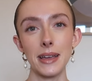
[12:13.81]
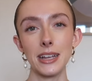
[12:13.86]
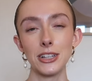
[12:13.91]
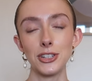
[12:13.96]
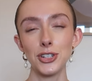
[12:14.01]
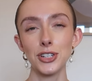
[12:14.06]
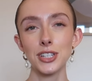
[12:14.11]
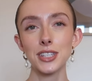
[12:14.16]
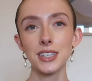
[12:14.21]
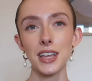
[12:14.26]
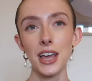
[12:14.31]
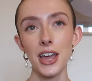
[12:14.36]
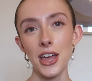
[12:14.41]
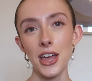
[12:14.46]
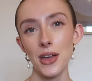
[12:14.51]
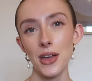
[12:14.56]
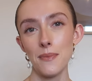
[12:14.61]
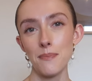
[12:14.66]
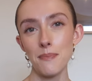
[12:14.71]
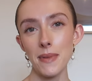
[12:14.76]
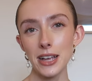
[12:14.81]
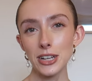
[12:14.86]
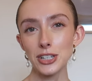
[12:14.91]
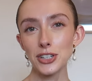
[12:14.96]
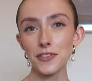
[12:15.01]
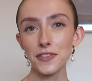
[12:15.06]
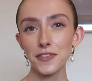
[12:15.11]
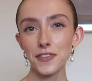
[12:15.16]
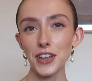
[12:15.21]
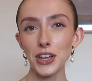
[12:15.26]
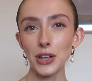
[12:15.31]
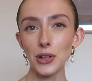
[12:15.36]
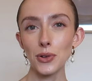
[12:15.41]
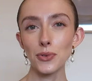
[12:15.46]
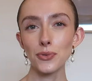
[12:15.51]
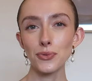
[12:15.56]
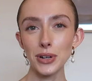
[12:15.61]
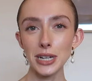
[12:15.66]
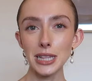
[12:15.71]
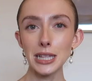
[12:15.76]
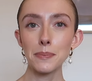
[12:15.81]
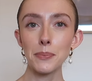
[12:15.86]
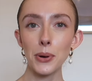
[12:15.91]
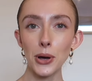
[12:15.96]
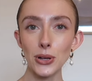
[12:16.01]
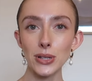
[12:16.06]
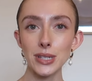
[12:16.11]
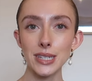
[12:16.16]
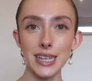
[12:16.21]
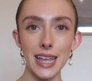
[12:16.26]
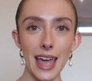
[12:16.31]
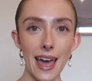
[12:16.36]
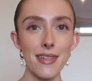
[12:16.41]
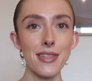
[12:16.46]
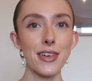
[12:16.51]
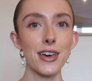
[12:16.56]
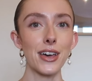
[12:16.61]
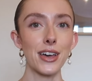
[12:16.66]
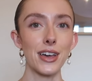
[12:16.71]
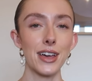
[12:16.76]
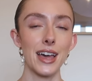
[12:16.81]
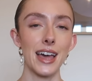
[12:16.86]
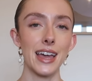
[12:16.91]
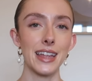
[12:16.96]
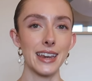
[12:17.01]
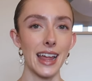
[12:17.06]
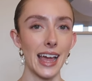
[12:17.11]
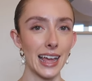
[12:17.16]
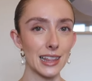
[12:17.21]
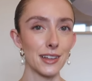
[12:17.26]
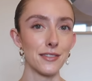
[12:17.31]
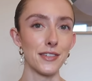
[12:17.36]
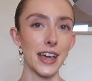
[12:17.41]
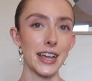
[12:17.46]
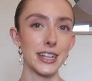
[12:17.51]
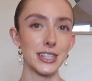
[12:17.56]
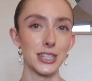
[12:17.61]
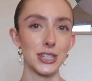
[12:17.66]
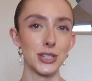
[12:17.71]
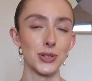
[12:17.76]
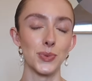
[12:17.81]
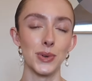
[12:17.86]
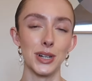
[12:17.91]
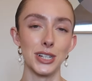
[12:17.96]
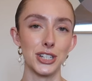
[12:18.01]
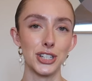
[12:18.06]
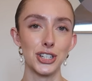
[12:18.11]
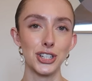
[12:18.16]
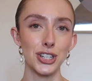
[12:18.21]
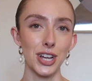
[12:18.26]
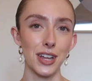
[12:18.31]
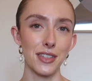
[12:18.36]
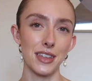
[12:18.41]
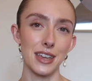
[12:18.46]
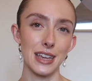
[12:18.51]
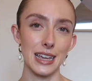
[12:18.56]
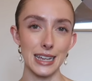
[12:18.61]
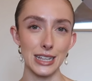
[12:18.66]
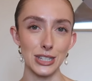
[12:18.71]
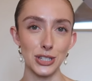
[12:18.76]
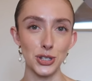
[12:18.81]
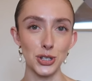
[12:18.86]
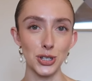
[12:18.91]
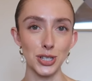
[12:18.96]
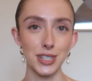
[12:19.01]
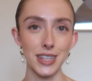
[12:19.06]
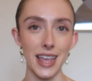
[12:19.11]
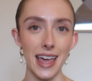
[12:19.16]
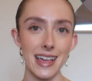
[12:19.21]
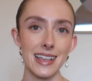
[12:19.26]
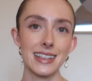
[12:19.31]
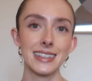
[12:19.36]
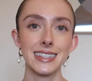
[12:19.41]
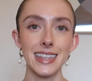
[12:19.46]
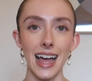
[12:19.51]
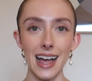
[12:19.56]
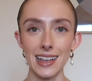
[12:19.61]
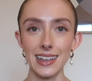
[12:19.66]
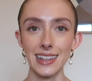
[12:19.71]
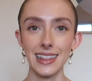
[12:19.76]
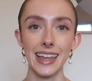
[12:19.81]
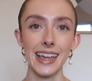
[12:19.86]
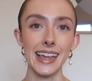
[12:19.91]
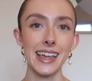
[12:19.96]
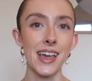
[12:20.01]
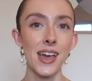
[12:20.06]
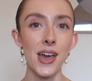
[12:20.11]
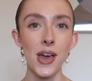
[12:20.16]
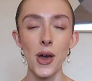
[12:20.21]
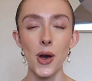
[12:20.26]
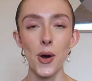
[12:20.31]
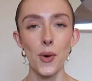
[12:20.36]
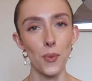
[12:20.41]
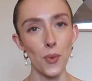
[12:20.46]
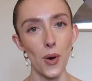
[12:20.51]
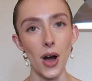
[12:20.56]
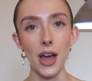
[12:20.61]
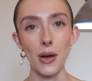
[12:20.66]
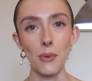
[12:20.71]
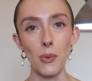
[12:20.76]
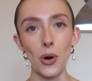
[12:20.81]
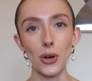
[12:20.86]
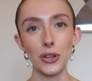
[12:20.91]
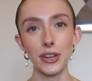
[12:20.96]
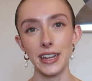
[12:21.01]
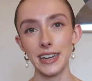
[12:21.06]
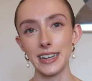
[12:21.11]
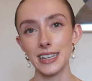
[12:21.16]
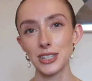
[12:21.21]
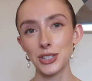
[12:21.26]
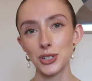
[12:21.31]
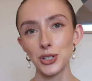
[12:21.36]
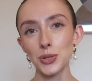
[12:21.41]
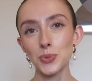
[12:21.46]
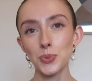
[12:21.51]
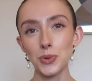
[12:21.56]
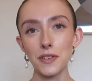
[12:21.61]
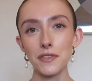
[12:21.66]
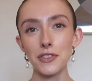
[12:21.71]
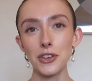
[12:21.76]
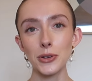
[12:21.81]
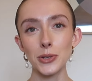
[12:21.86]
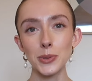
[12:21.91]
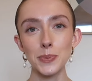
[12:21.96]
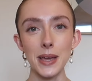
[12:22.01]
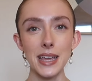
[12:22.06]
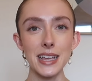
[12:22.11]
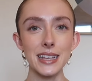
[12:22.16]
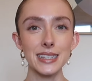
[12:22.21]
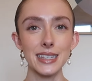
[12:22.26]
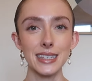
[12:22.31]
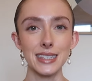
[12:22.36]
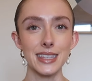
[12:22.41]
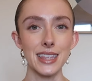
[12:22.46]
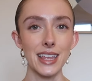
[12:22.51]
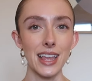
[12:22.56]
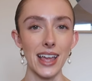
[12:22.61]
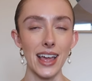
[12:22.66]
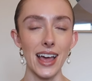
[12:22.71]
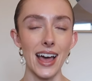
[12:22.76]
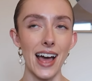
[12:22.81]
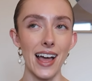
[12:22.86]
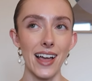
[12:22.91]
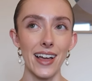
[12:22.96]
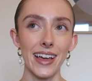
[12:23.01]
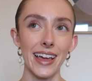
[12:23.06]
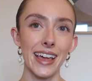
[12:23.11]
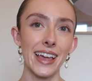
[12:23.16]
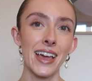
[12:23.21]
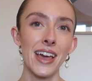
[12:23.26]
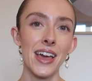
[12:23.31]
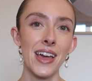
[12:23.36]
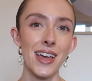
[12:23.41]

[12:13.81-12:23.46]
It just makes you feel really put together and elevated, which I think is just exactly what I want. And it's just one of those pieces that I